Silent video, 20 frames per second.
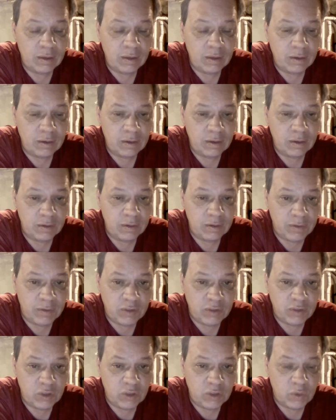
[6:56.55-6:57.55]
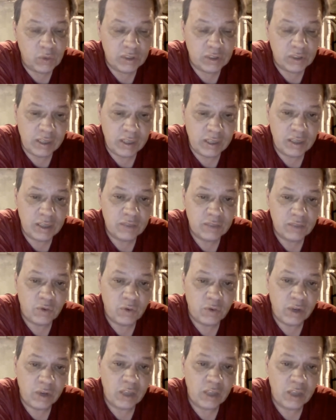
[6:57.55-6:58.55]
And 52 was yeas,
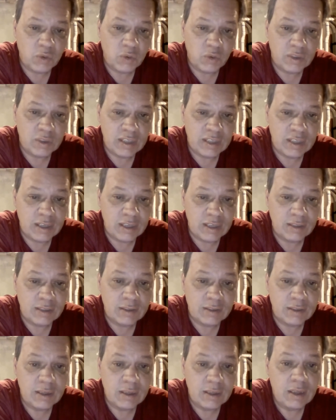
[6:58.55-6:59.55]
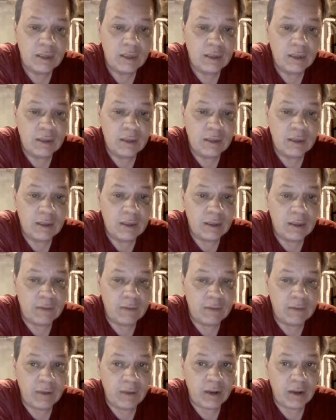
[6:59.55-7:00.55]
48 was nays.
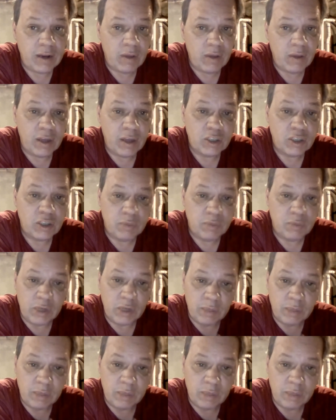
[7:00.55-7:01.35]
In fact, I'll actually bring up